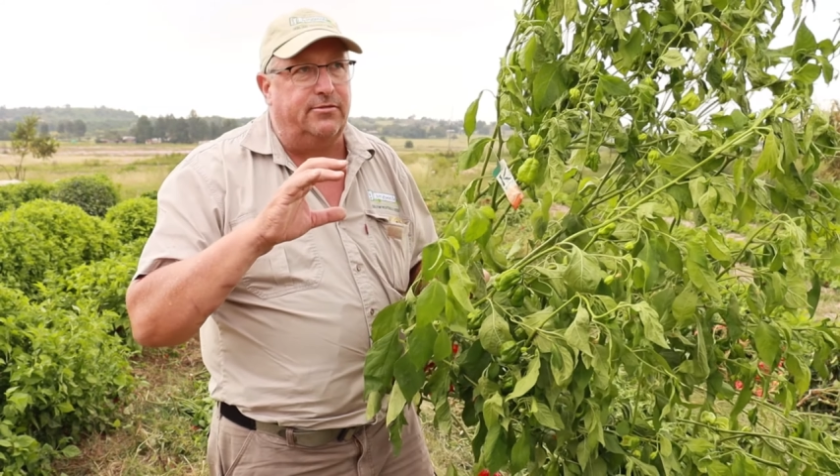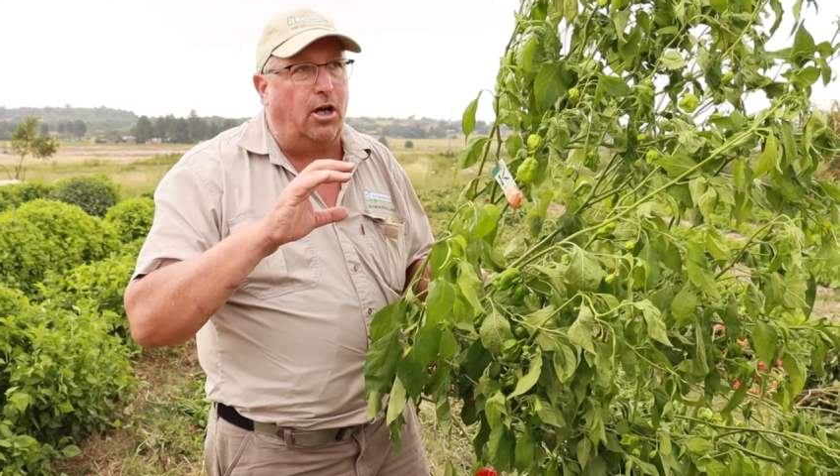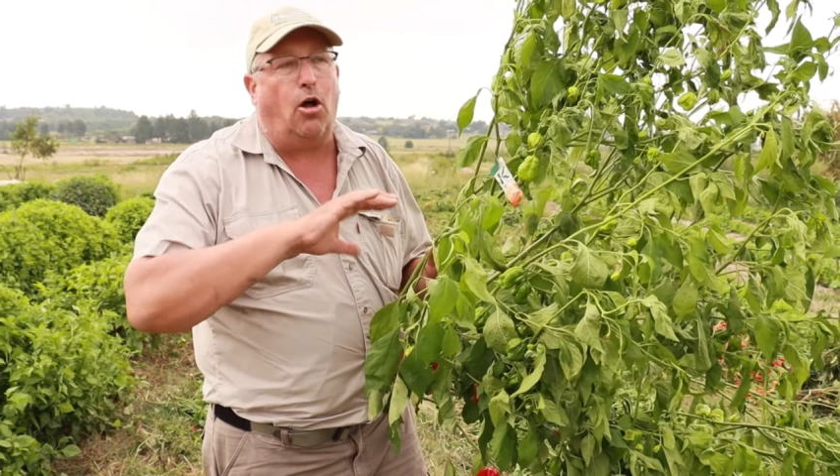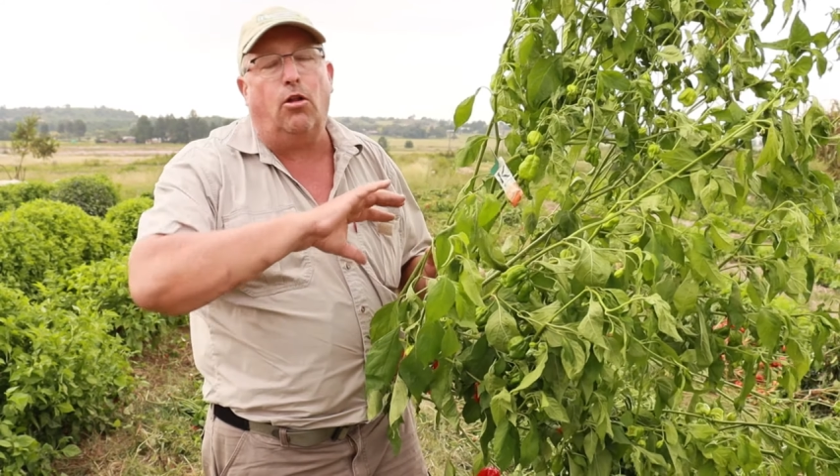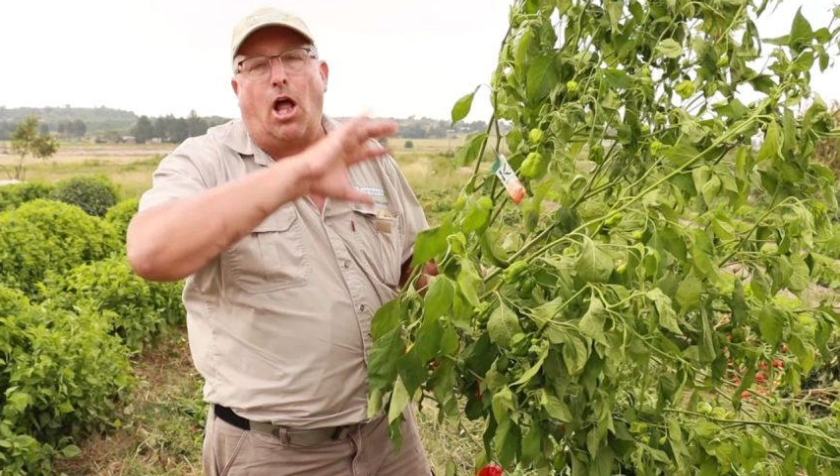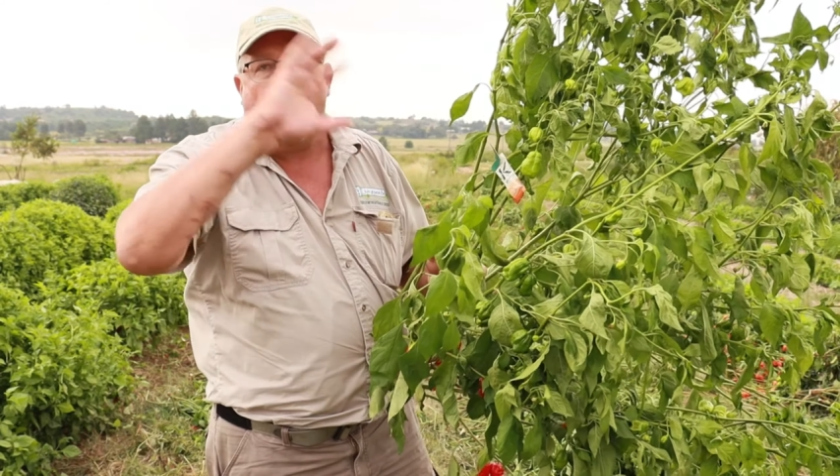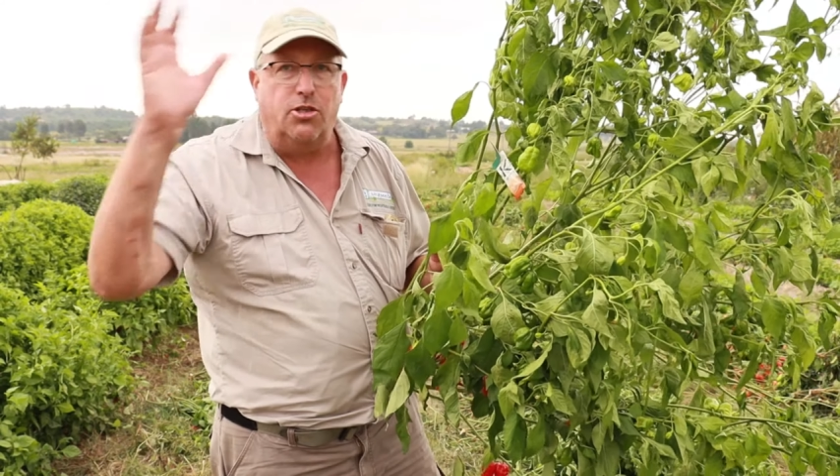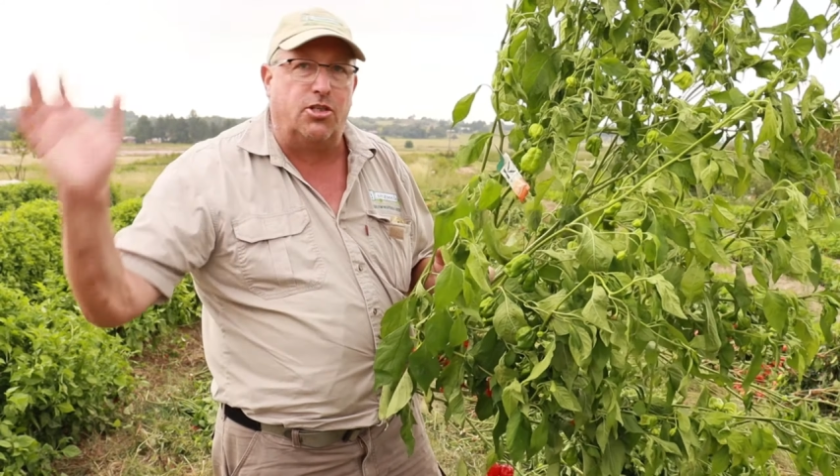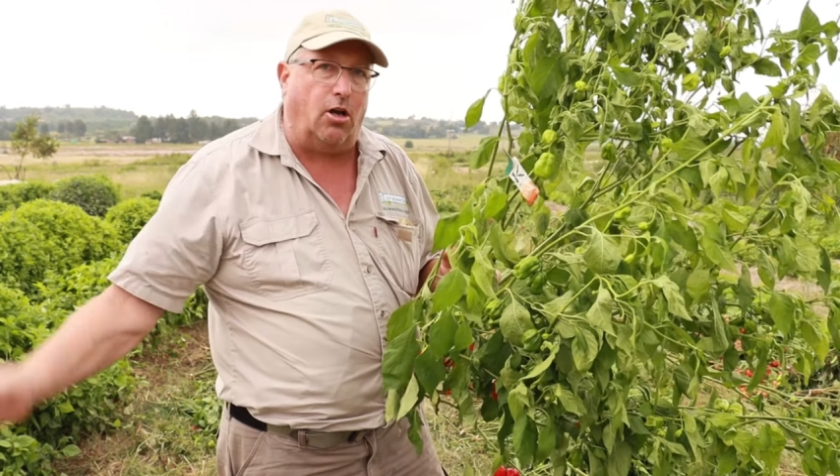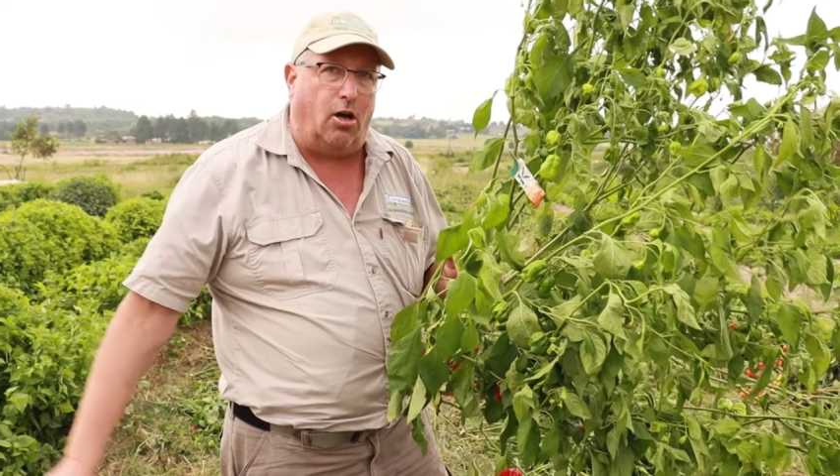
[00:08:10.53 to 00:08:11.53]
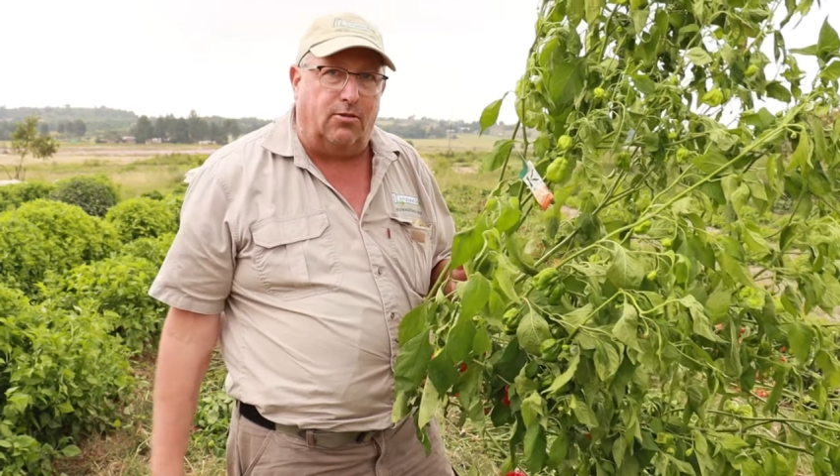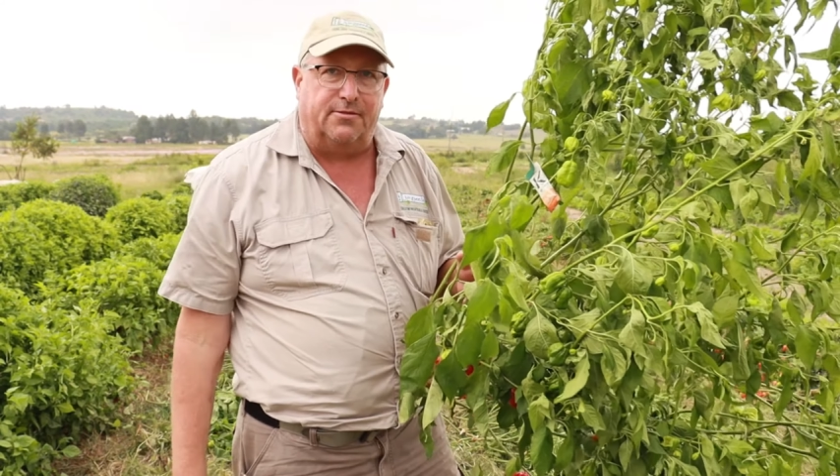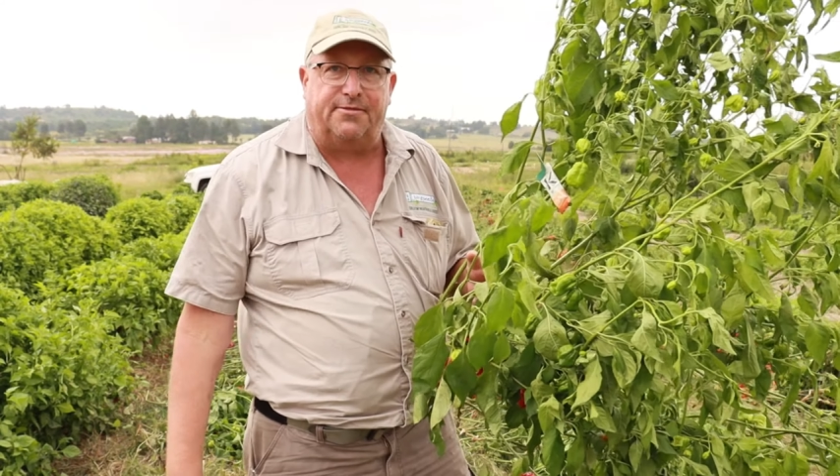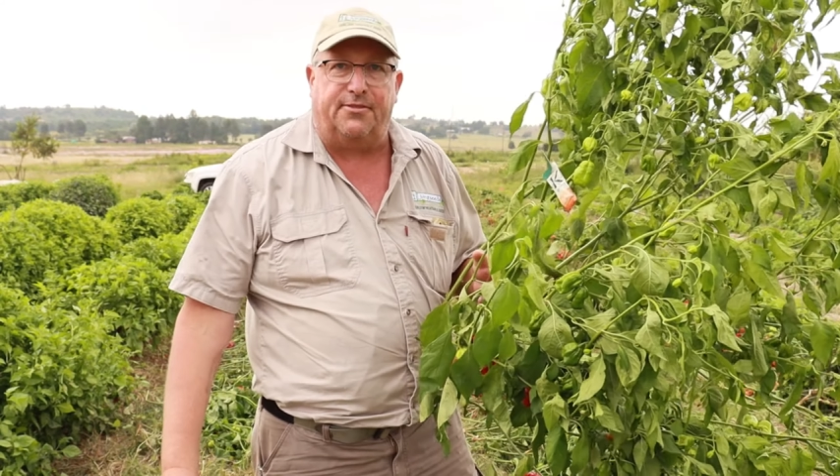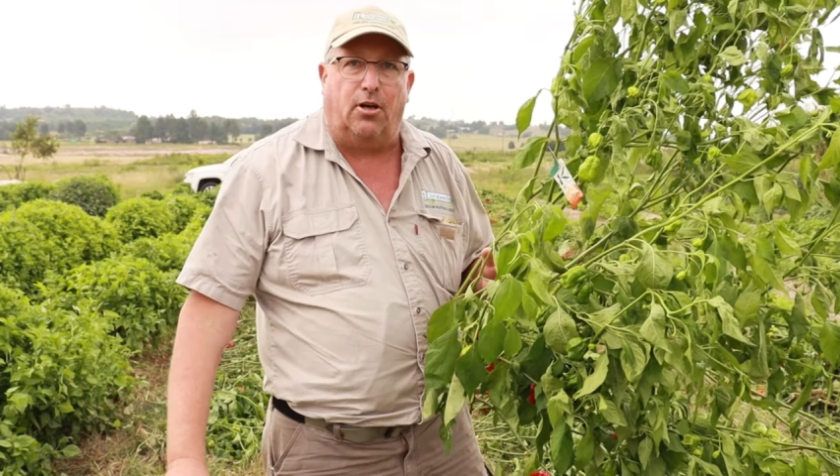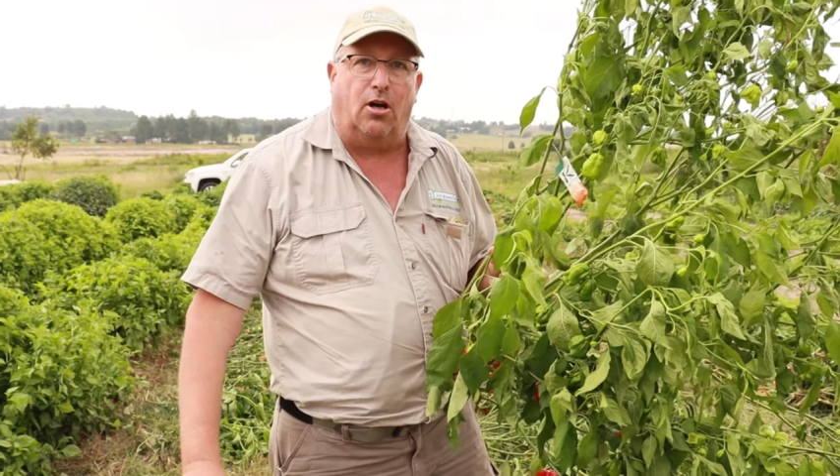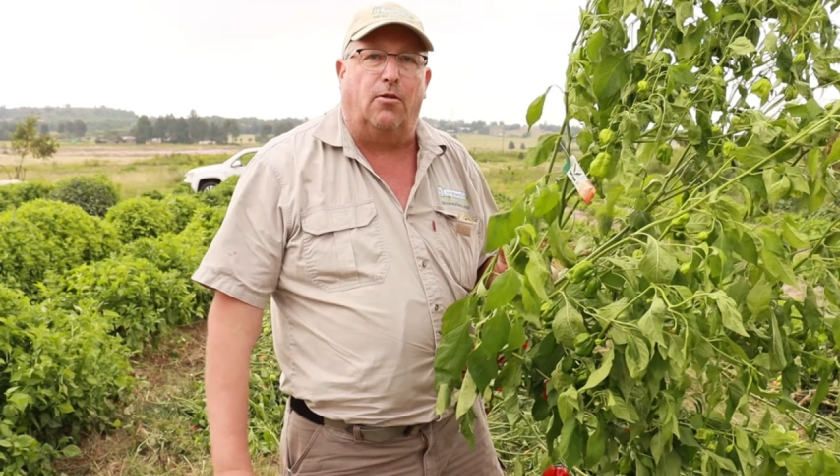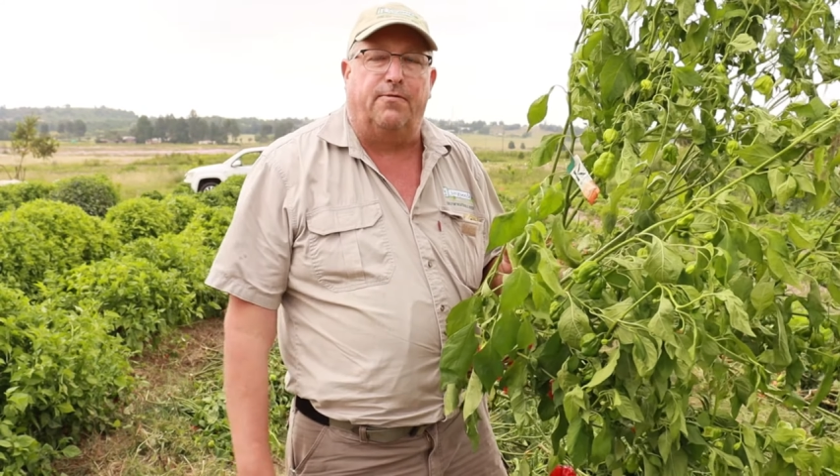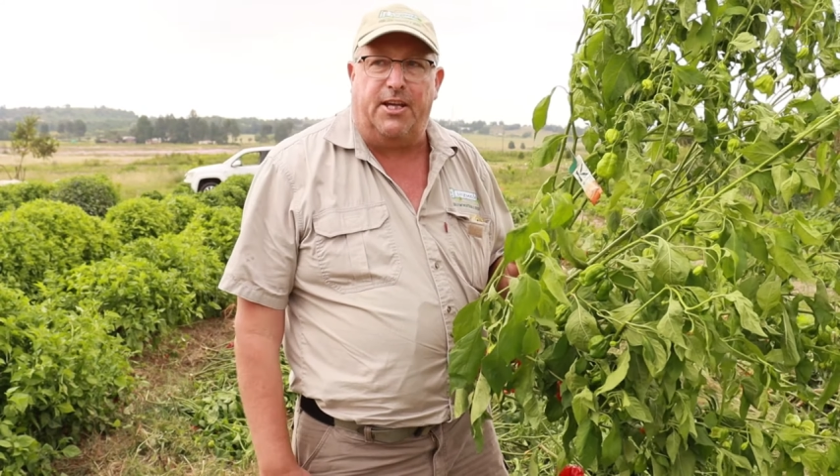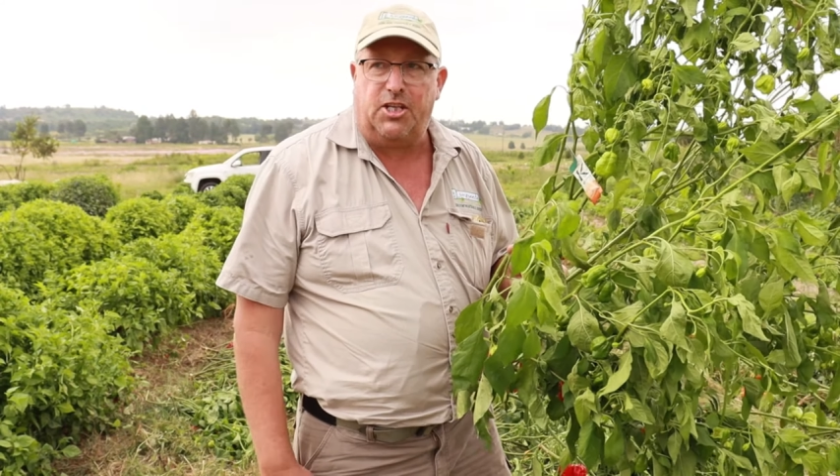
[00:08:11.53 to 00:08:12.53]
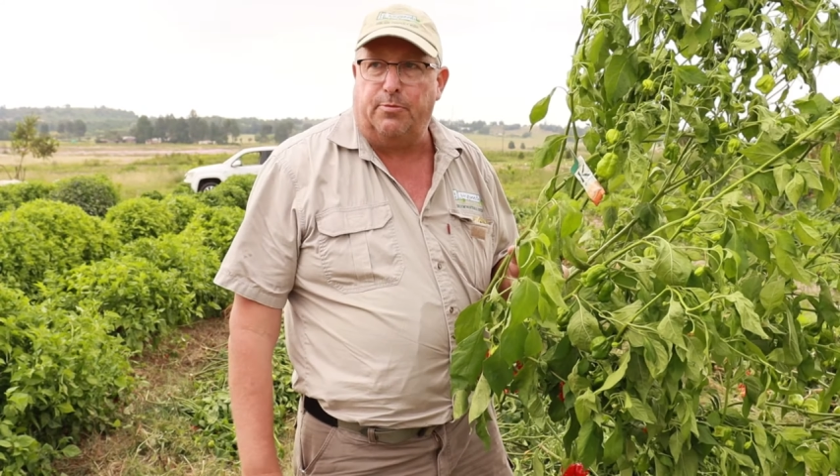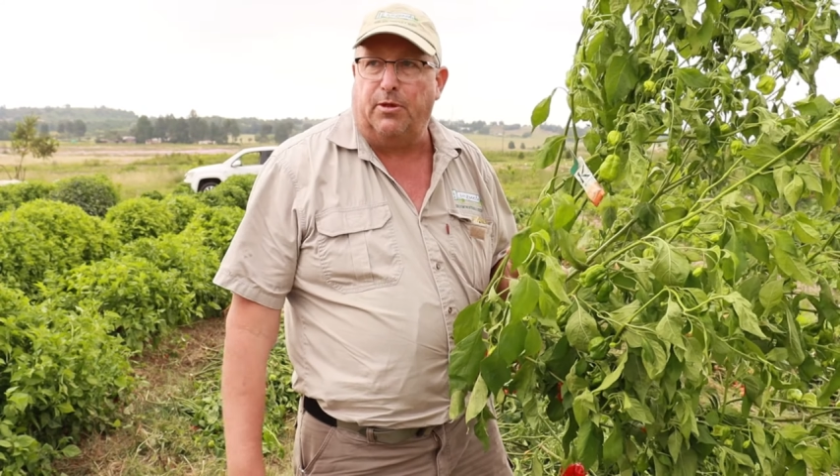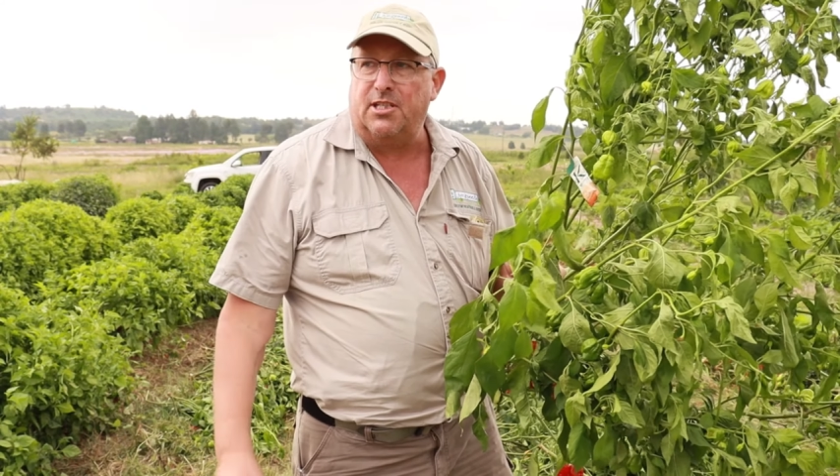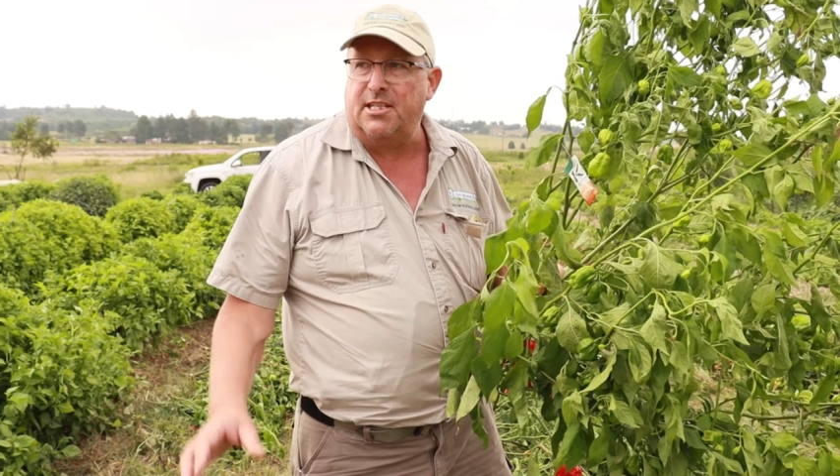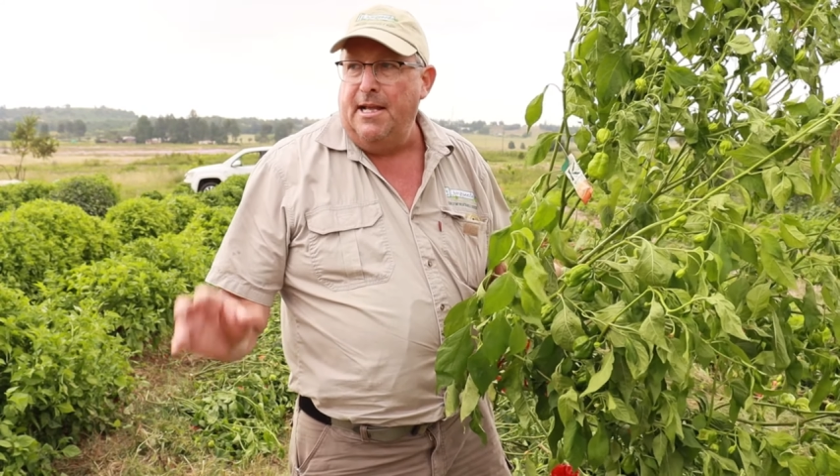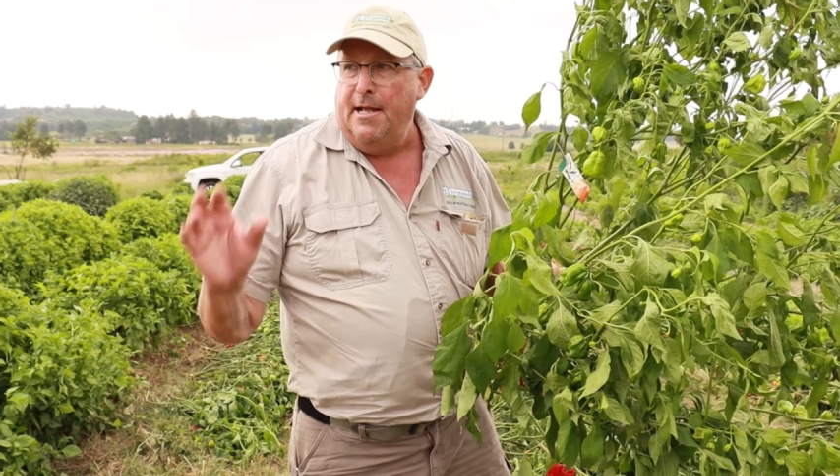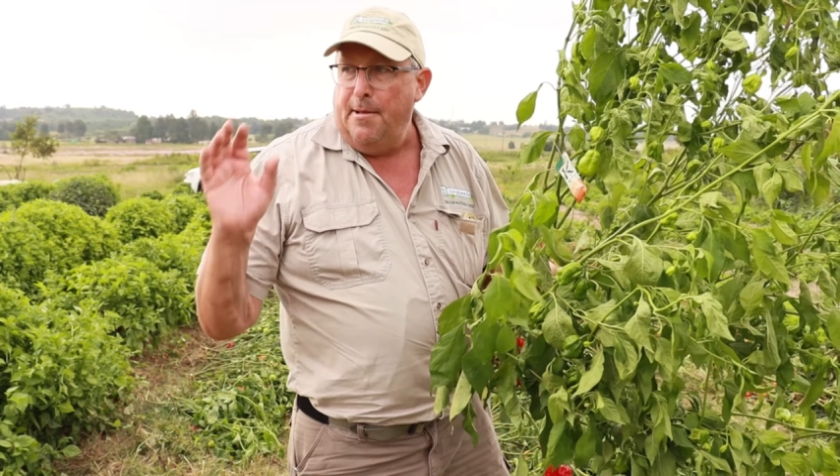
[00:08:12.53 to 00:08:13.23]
a whole host of vegetables,